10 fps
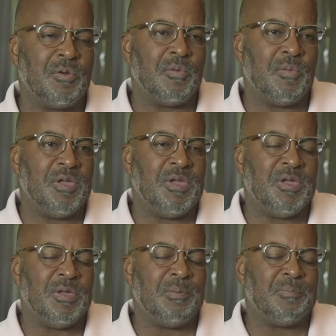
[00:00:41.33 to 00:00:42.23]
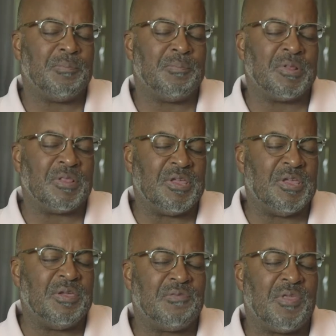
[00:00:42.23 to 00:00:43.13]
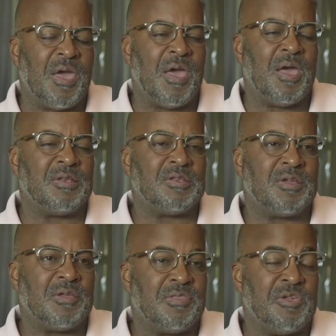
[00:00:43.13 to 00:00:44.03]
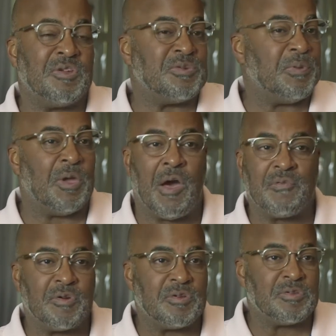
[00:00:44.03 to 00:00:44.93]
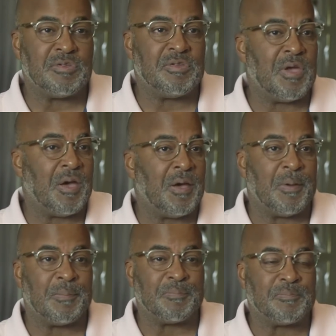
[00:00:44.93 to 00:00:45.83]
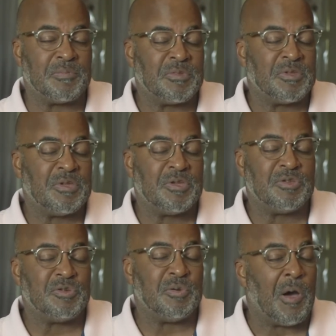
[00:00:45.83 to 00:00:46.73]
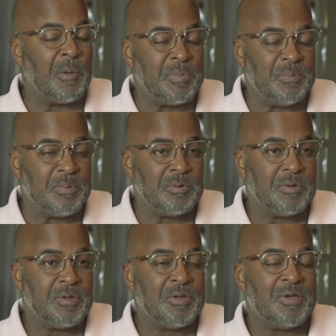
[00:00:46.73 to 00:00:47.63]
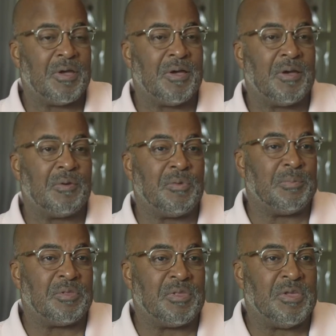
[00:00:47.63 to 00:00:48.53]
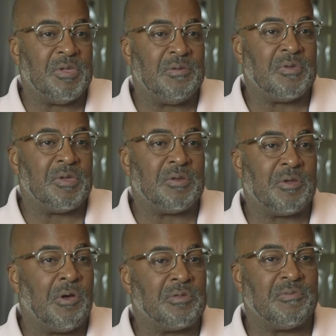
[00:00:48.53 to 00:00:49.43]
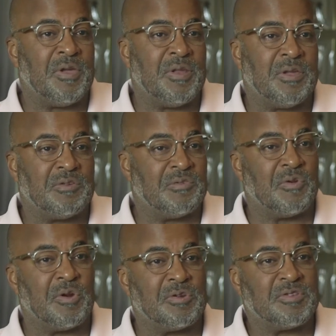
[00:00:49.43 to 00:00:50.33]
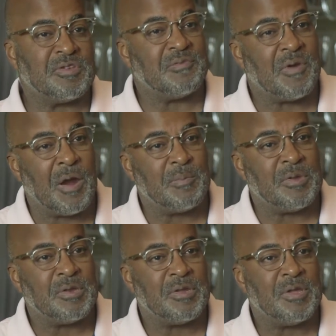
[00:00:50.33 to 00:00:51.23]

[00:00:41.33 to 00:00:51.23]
We believe that uh, theater should be offered um, to all people. Uh, we believe in cultivating a diverse environment